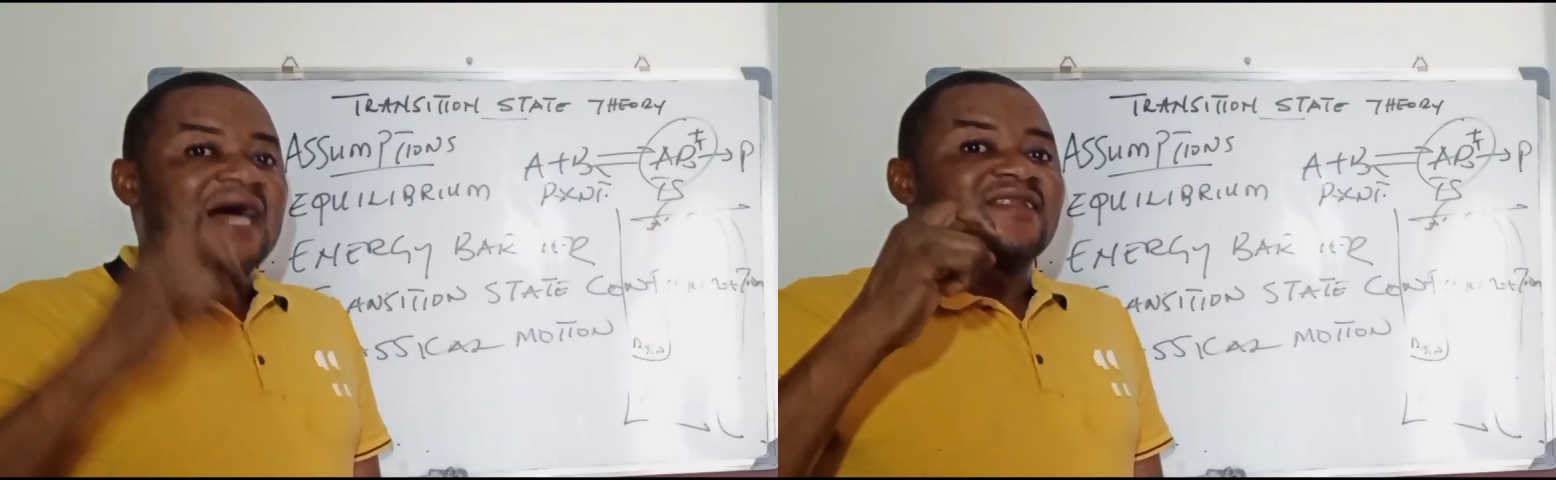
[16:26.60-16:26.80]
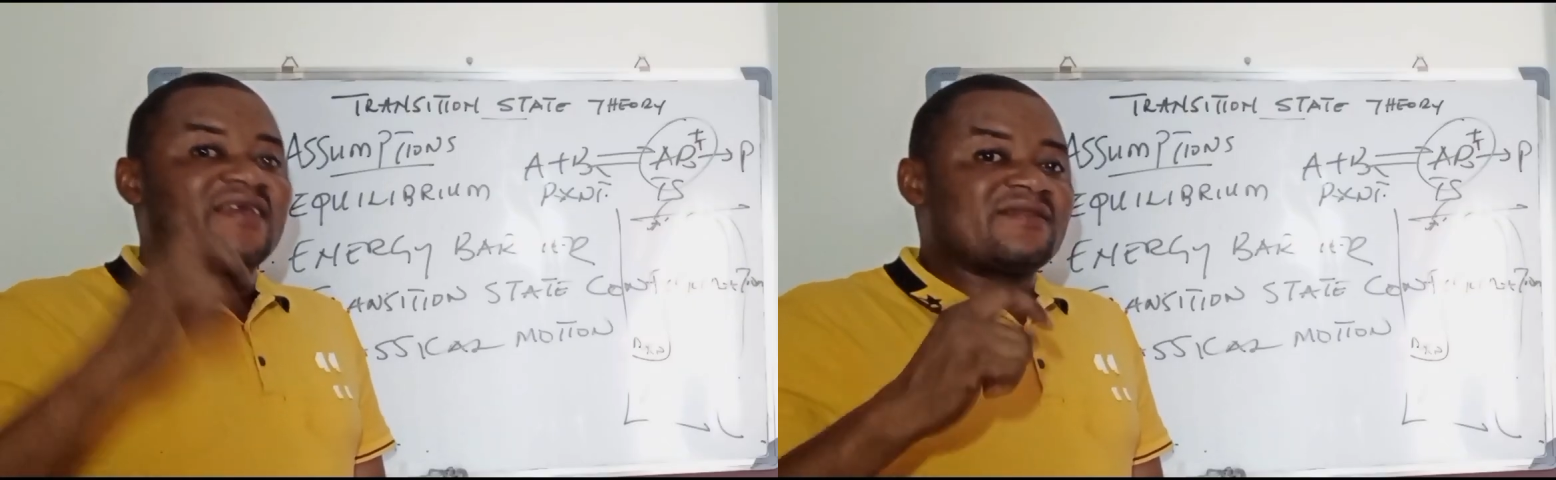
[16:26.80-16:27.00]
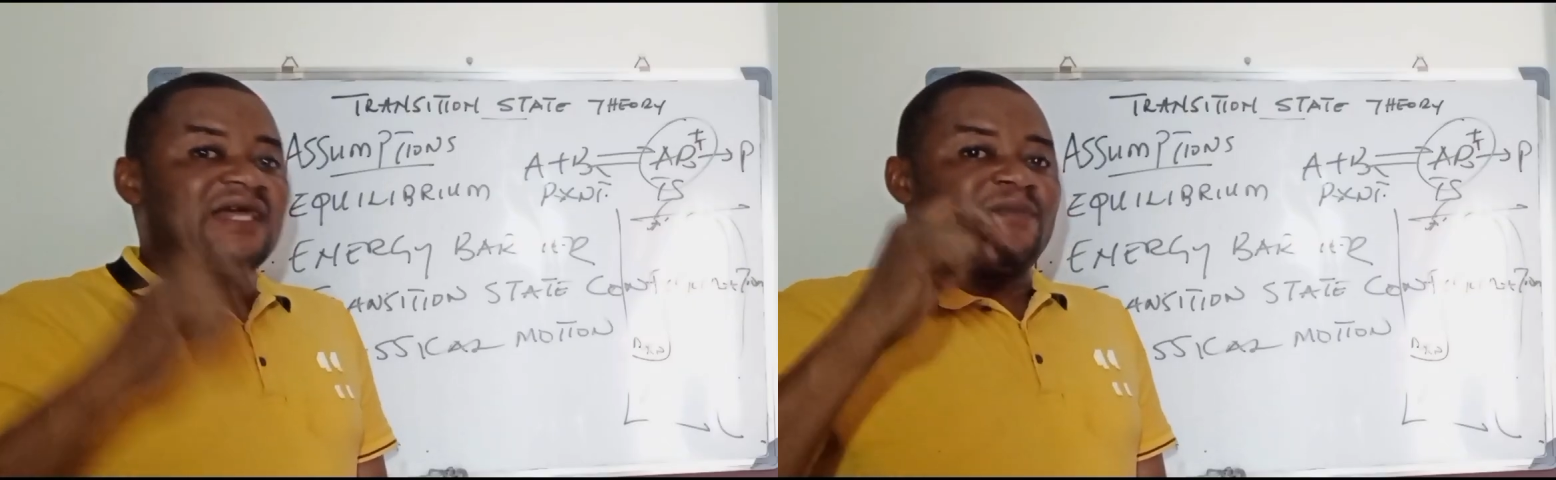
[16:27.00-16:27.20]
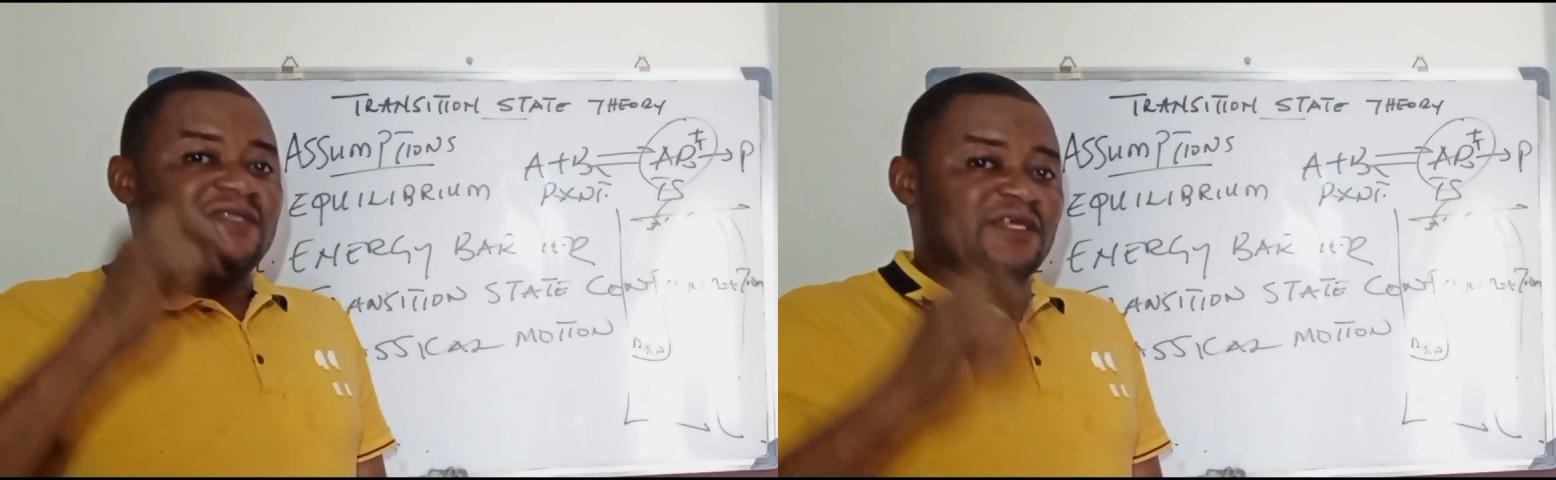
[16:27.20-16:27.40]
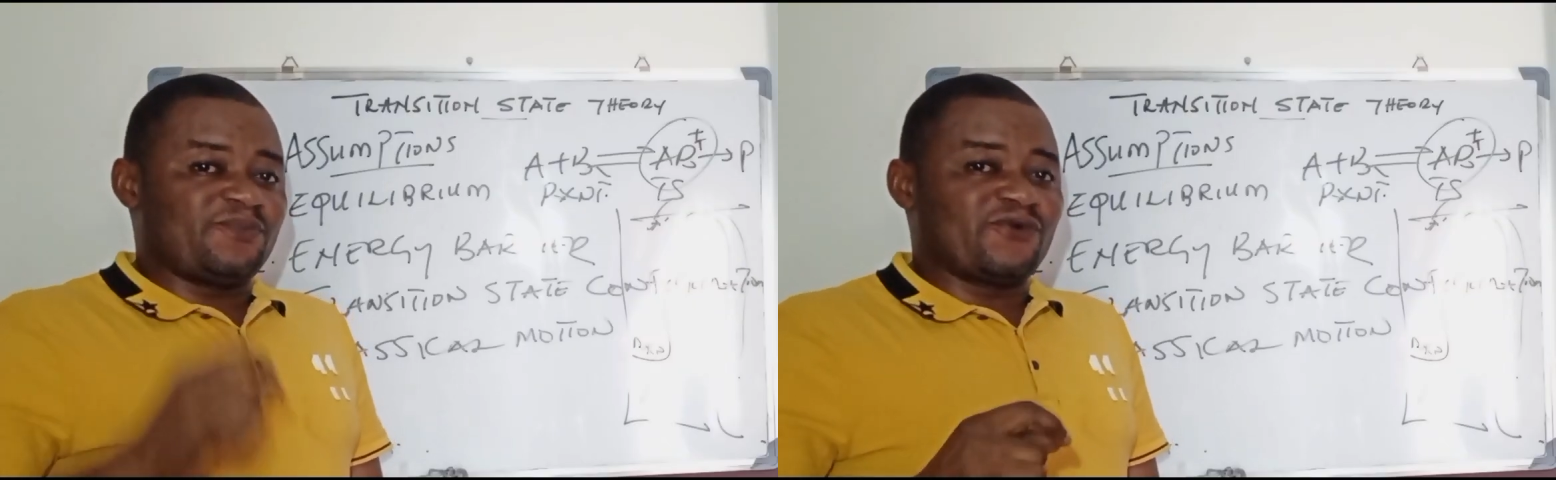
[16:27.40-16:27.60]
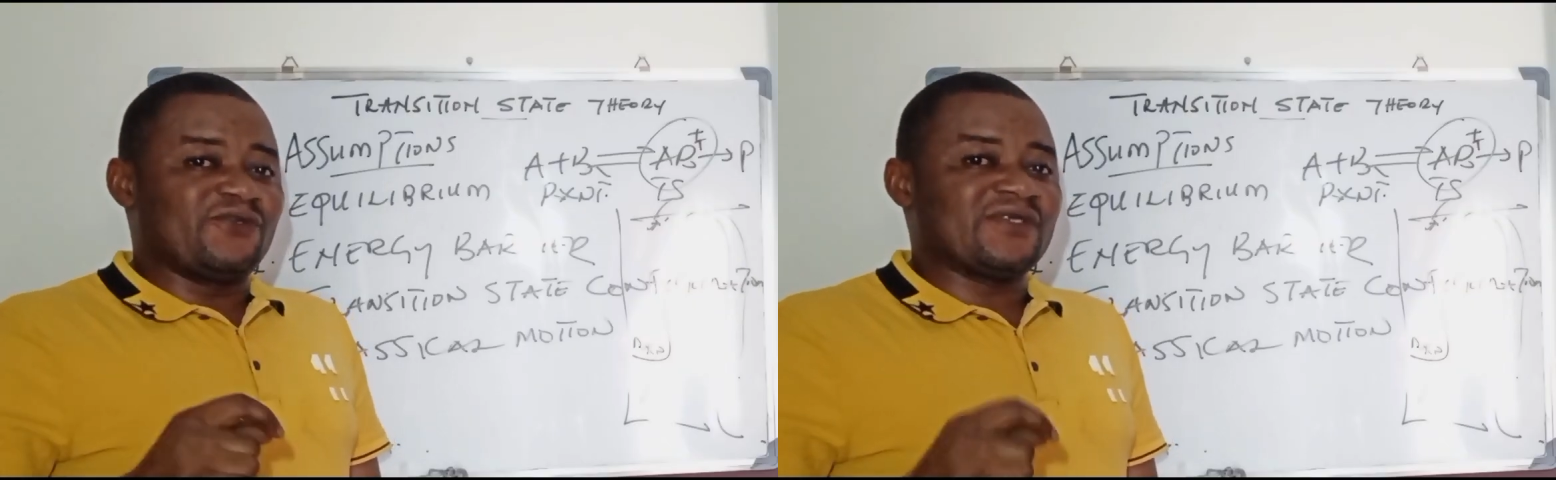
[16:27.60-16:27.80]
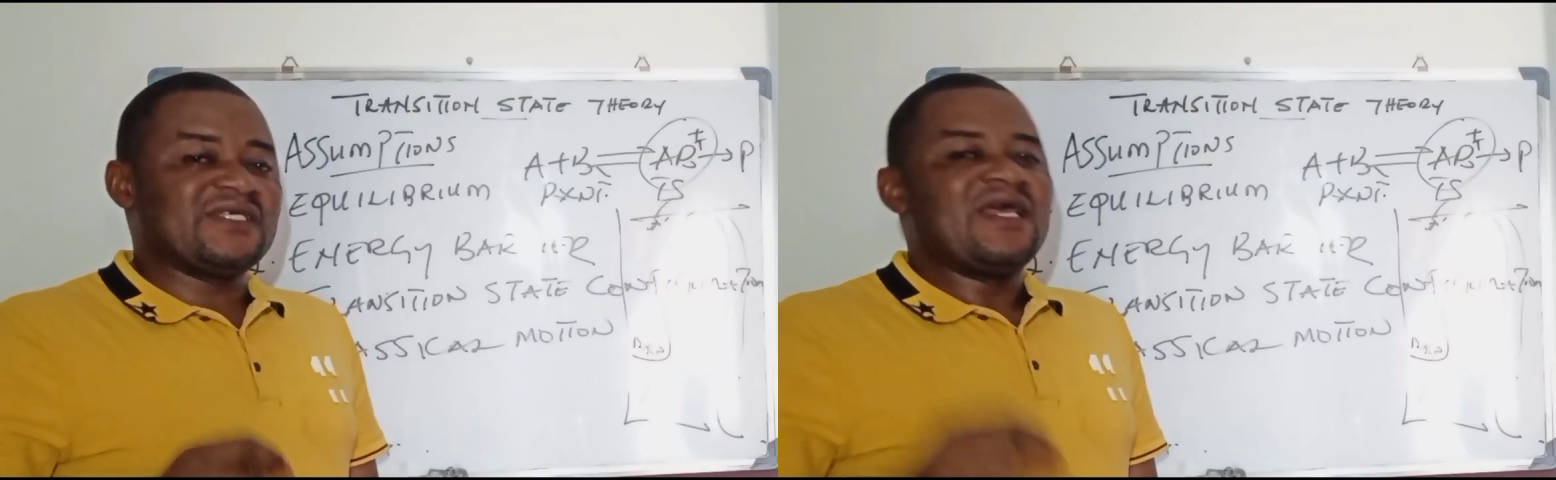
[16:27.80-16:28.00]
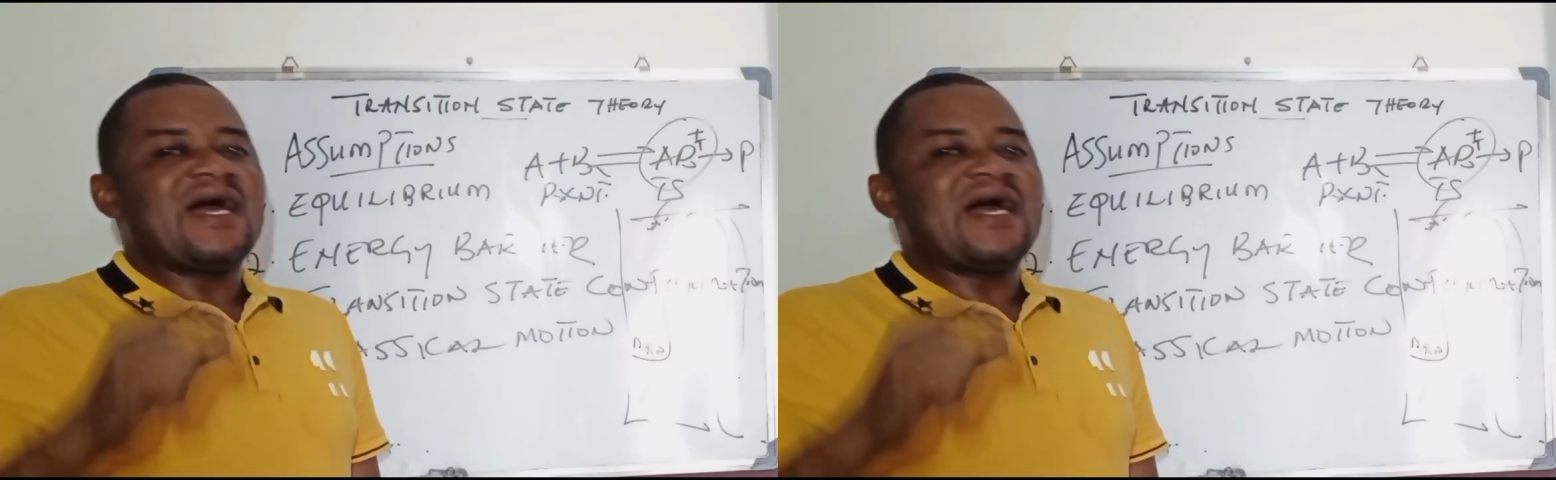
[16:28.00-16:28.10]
an intermediate product,